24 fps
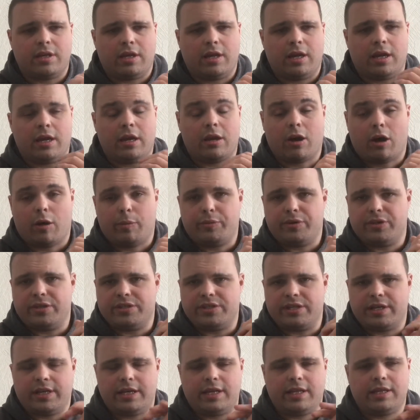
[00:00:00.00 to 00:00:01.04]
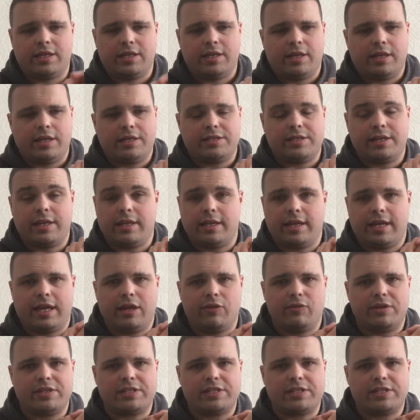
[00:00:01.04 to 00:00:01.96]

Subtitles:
and he's nearly hit